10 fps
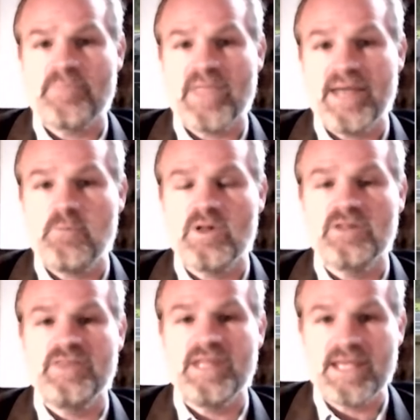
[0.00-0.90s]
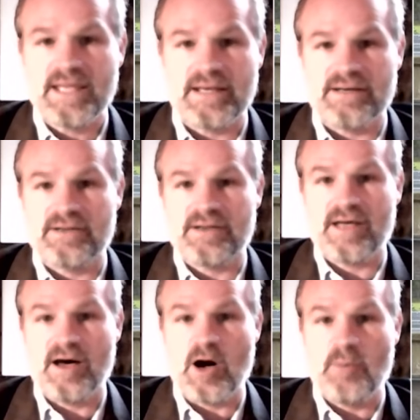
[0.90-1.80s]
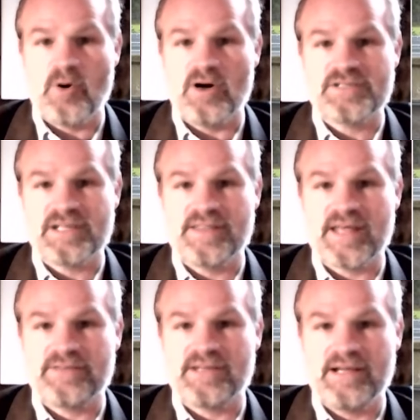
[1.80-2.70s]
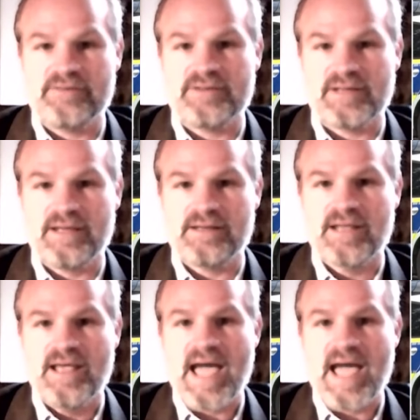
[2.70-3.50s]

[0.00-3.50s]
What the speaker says: It will need a policy that delivers it,